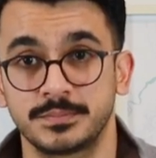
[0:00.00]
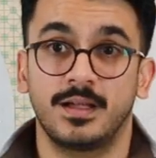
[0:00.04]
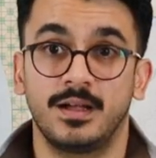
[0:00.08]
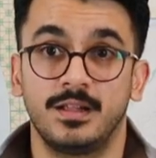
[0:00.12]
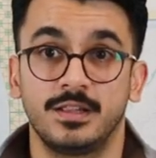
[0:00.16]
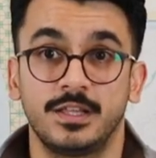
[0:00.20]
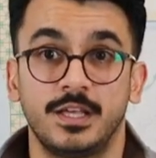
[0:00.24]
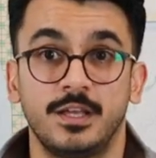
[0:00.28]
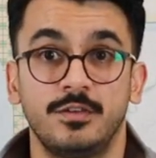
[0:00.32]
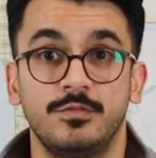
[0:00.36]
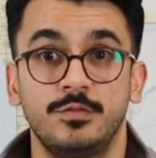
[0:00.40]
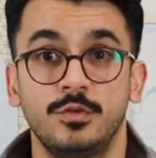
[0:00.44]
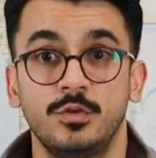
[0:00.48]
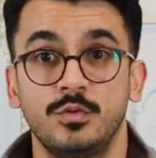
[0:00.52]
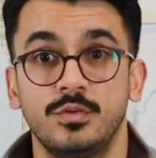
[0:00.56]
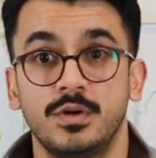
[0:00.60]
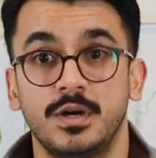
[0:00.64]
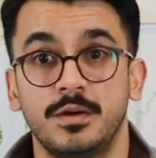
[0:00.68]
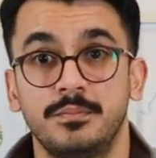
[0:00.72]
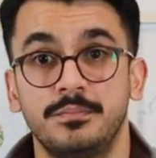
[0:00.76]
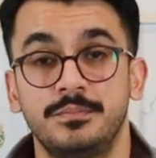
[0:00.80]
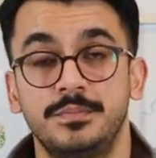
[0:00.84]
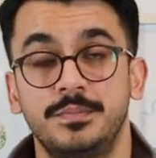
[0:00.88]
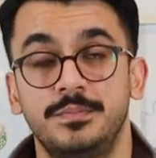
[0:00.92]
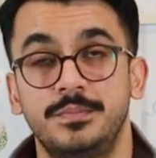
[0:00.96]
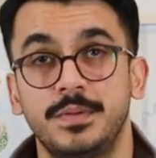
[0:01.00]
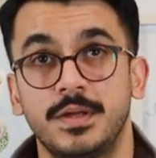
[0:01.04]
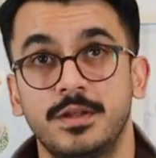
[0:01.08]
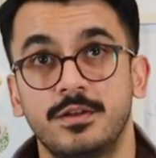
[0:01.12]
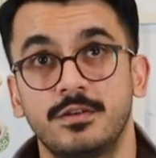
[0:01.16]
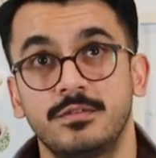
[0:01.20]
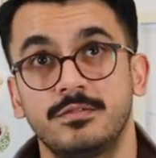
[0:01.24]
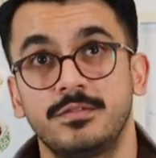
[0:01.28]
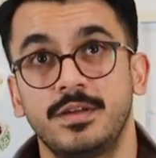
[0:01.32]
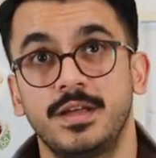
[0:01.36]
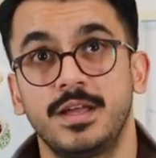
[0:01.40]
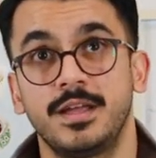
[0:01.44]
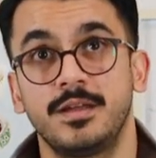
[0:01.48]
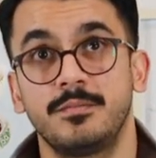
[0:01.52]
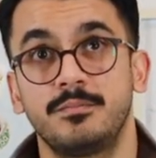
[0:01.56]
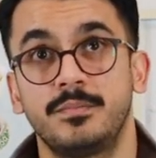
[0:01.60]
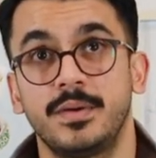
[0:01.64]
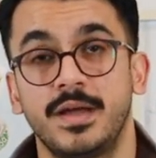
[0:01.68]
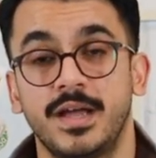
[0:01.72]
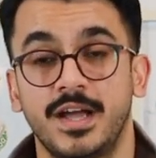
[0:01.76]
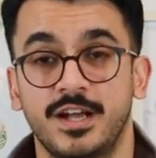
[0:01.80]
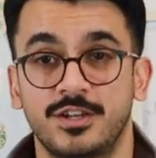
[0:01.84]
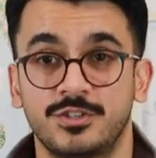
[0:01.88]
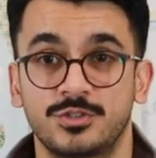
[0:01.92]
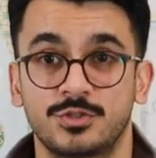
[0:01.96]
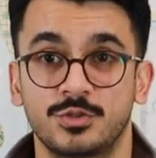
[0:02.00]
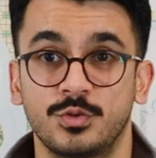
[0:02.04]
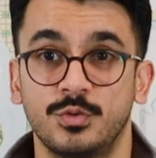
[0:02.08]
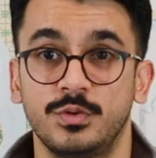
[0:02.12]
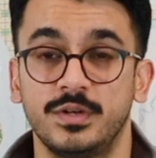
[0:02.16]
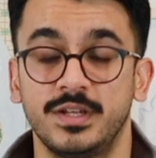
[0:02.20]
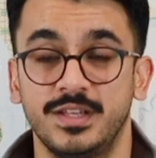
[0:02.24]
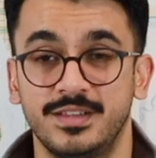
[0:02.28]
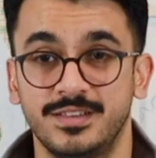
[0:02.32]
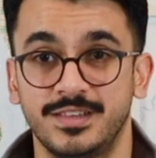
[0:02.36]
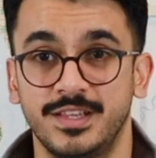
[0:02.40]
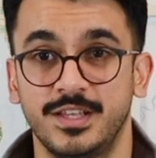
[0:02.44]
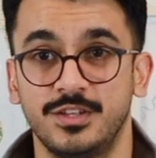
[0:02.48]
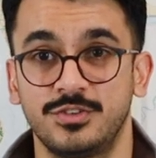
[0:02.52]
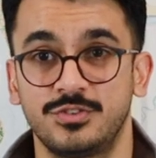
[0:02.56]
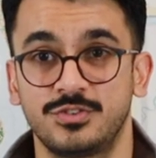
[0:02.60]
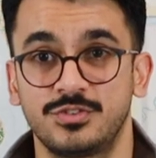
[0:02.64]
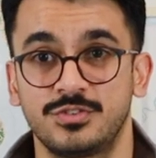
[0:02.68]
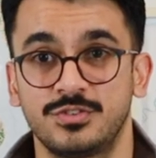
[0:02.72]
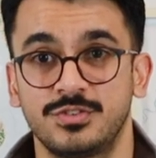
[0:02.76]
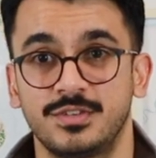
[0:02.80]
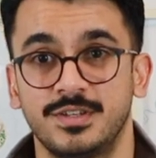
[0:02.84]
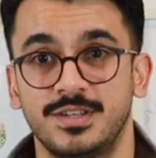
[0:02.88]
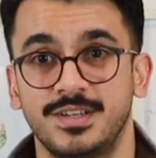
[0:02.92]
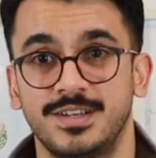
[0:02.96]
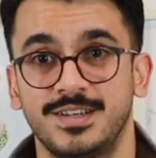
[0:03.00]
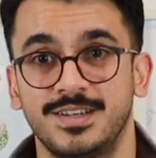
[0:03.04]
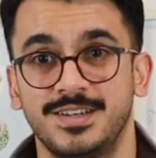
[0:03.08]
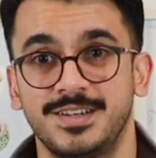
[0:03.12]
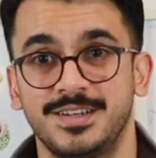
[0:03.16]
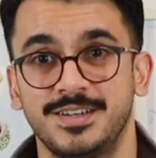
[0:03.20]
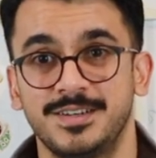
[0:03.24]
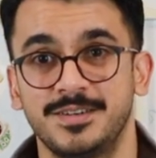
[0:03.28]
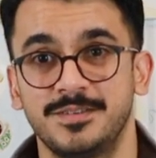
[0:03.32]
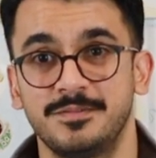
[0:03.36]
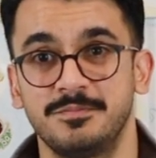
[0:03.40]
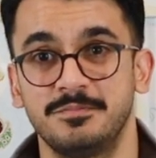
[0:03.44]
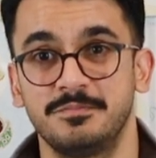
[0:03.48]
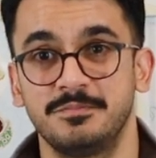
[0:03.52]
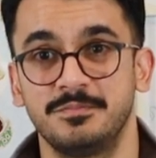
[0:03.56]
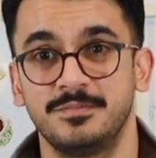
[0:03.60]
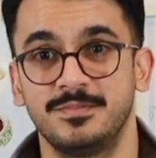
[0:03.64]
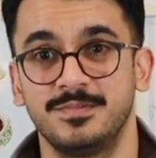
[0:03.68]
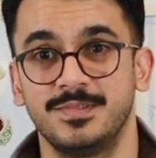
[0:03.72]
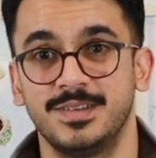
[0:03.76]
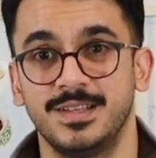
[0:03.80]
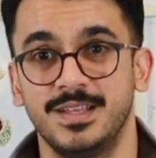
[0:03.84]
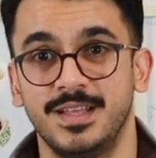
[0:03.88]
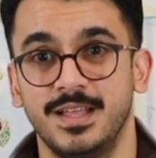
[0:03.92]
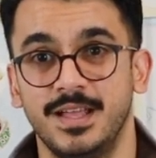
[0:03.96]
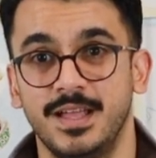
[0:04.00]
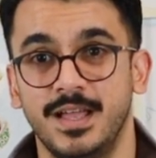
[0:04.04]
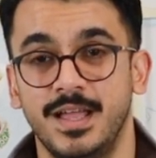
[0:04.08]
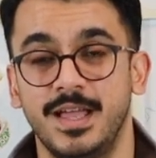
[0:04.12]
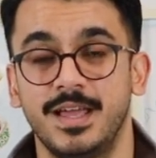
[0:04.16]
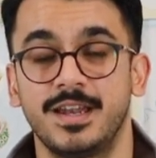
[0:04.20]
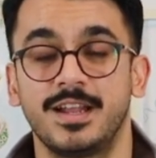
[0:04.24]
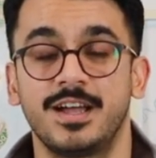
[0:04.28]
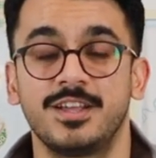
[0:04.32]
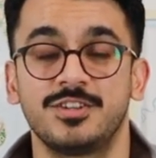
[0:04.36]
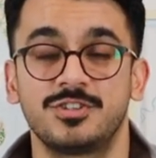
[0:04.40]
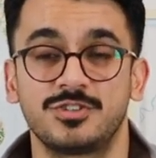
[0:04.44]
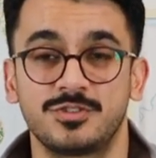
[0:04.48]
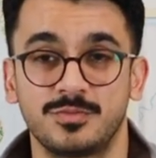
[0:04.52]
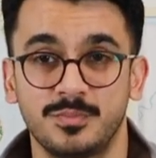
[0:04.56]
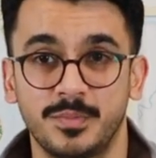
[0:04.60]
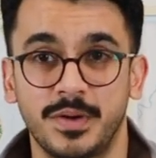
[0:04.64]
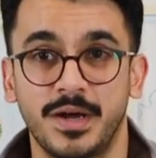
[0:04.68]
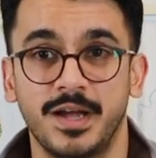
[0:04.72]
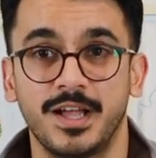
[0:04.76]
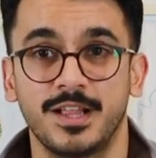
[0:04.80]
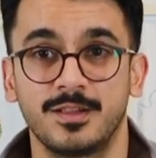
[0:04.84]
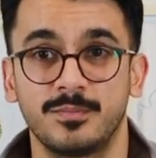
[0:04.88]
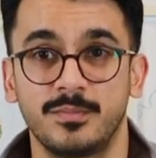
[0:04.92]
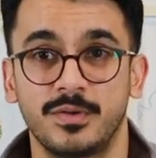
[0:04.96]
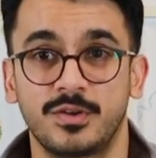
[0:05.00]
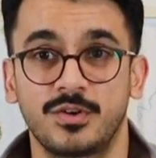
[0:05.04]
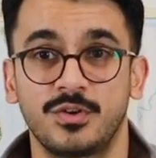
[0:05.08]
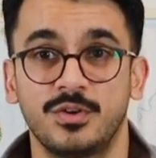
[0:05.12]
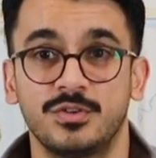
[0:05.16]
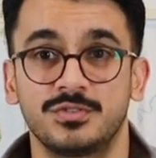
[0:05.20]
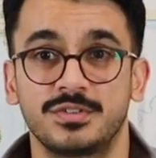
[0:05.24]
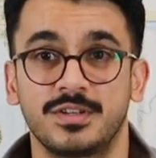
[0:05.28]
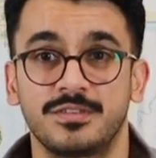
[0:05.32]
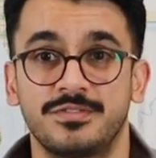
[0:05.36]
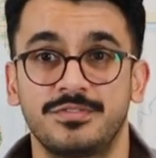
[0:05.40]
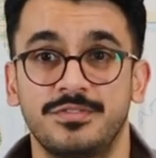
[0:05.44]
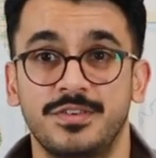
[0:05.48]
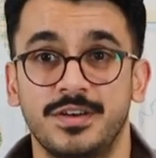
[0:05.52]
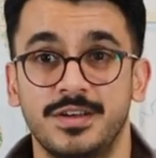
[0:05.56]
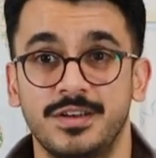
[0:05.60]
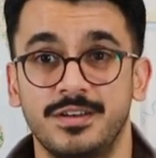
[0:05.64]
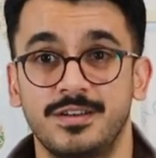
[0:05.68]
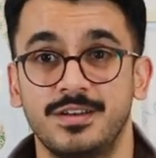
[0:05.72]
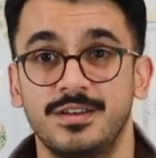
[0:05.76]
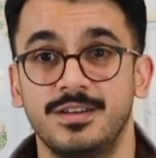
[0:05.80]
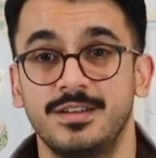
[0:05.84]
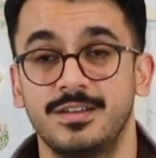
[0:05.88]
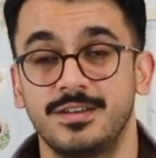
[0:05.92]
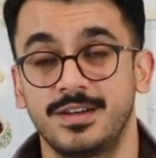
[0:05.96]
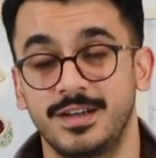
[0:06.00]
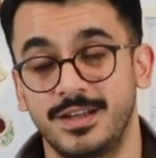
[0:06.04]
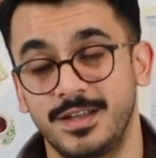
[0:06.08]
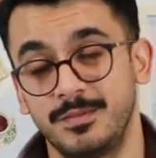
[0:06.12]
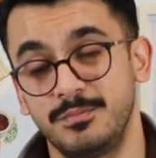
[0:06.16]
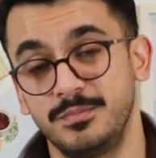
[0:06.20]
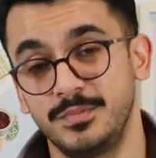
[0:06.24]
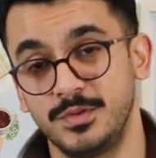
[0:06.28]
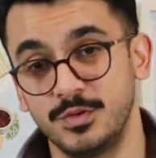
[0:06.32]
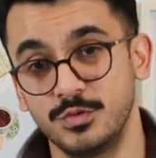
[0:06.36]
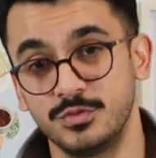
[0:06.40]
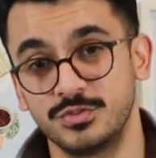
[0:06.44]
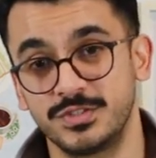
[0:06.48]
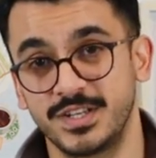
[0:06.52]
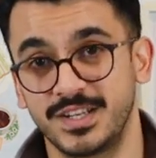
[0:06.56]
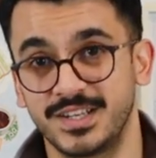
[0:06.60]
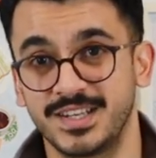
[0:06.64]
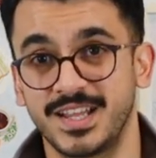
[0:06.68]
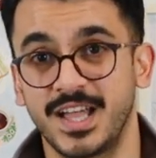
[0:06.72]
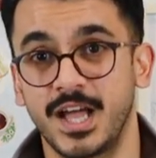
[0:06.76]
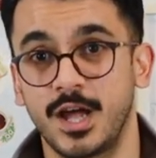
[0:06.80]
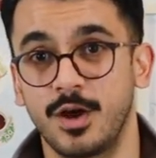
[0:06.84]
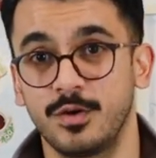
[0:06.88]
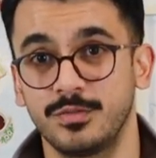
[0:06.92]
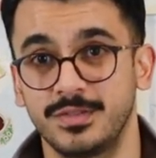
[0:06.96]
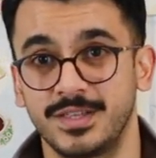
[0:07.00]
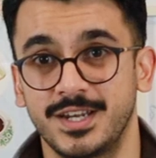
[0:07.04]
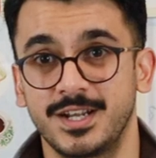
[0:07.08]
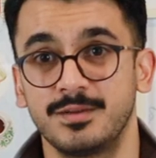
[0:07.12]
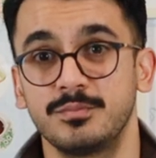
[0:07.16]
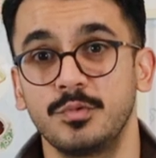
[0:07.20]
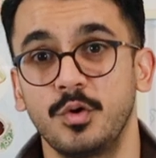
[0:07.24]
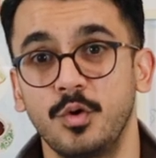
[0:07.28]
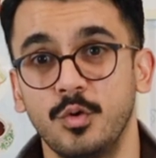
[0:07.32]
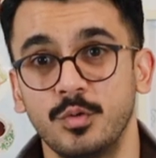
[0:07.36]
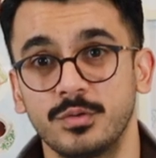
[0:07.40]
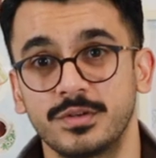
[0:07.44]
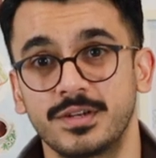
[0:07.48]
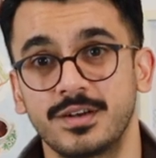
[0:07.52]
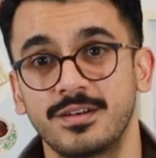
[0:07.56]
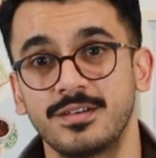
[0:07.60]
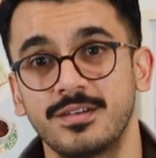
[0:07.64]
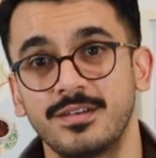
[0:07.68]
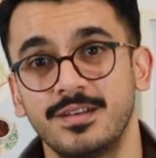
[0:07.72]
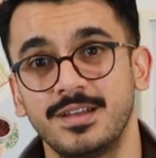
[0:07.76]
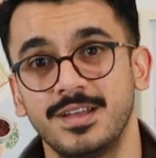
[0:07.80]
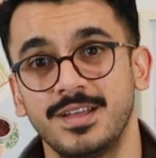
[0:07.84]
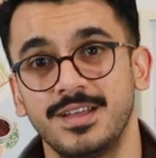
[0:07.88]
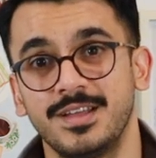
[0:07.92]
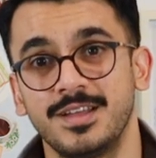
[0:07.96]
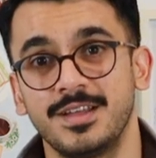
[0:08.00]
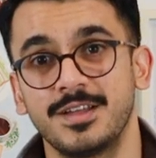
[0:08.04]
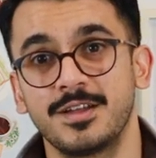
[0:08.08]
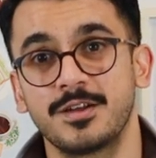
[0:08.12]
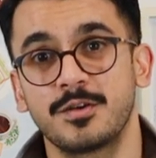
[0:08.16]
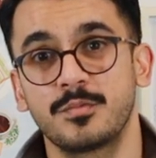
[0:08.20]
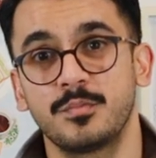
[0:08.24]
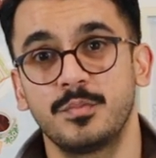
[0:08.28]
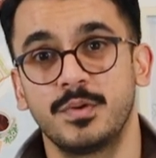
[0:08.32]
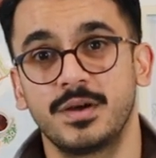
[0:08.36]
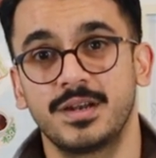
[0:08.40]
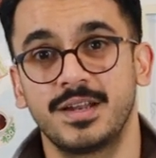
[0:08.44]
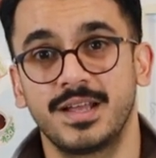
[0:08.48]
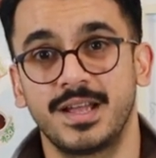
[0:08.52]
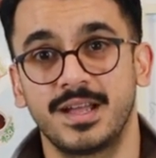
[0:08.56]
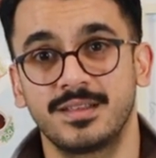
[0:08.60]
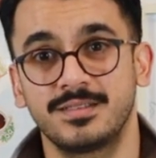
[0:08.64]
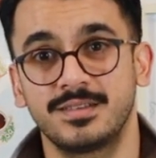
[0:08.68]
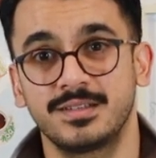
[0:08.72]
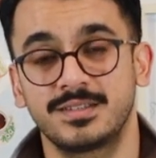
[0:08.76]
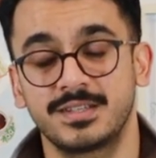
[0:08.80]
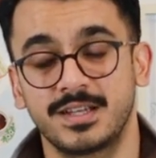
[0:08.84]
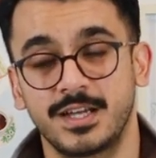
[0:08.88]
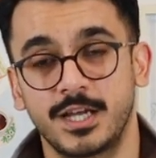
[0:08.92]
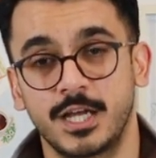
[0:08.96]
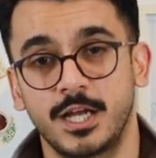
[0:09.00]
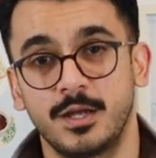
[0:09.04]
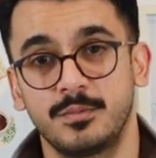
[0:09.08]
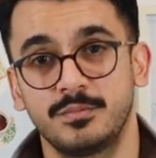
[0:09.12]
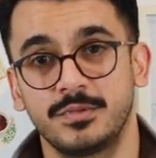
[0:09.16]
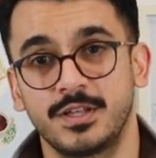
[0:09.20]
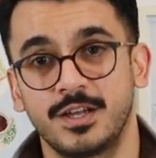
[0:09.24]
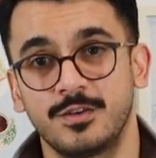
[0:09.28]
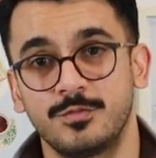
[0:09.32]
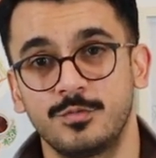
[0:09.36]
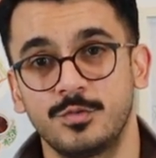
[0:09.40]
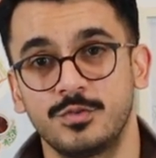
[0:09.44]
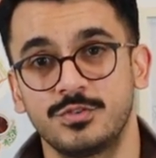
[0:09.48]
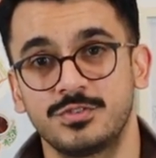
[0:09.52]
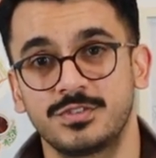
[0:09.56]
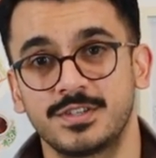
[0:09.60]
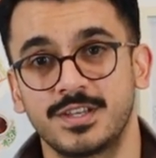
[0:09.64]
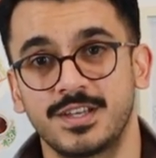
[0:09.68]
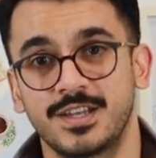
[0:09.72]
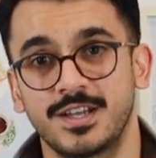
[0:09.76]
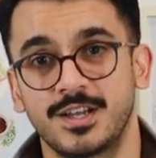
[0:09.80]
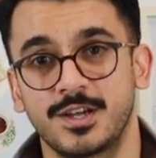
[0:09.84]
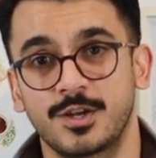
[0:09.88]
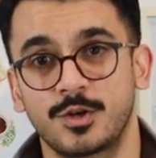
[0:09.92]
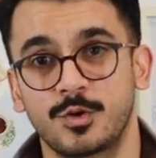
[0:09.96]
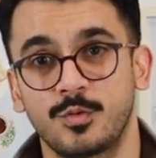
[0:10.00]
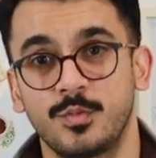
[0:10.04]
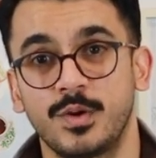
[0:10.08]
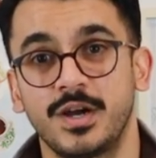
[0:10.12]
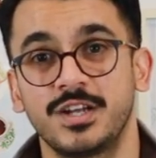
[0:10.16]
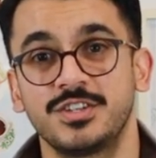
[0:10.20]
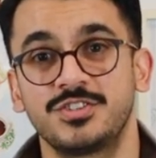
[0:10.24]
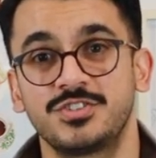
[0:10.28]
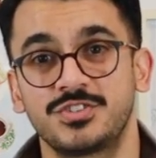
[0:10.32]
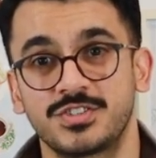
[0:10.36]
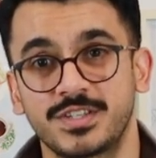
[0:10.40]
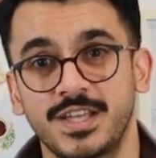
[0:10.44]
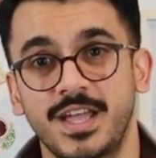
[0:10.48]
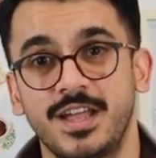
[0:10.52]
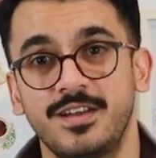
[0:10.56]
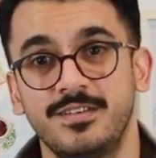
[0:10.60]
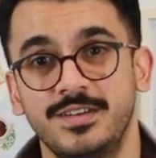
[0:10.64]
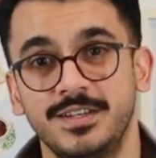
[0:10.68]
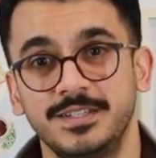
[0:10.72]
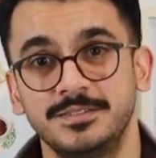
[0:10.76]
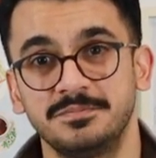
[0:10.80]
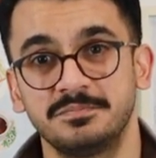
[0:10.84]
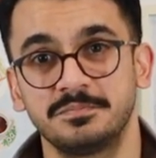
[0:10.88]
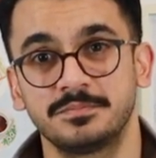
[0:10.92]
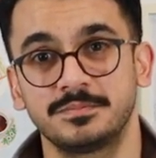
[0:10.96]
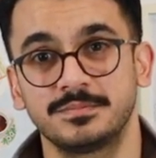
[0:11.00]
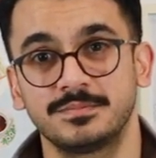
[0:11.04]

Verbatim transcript: I'll give you a bit of a backstory in this, um, and I smile because I find it amusing now that I'm older, but at the time that was uh, quite scary.